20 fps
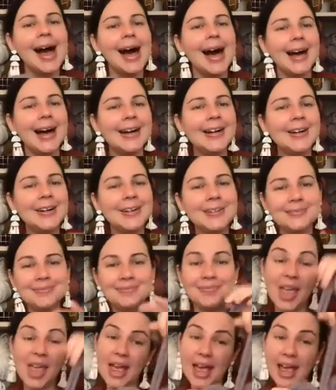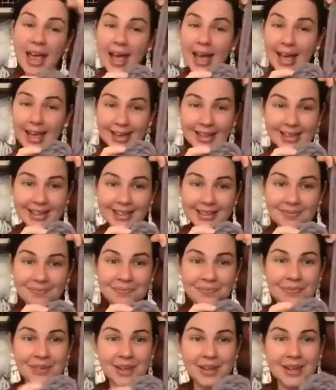Hang it
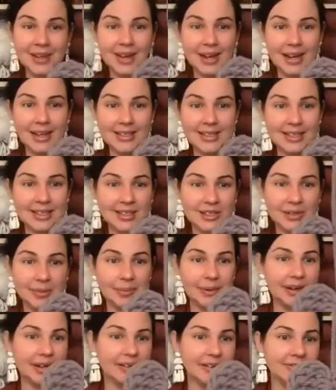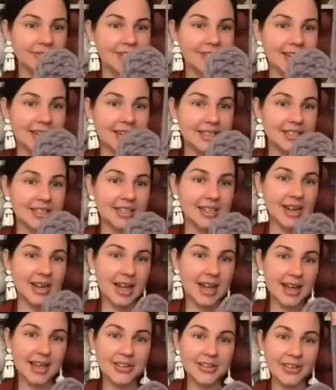as a little bit of texture
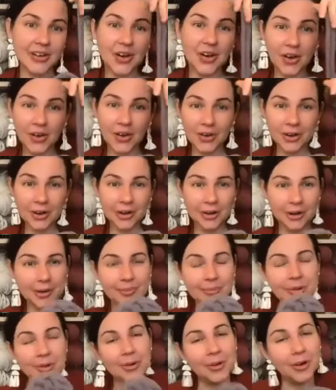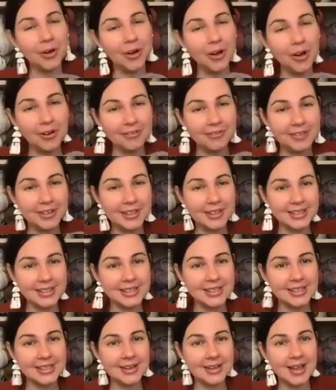in your home or your office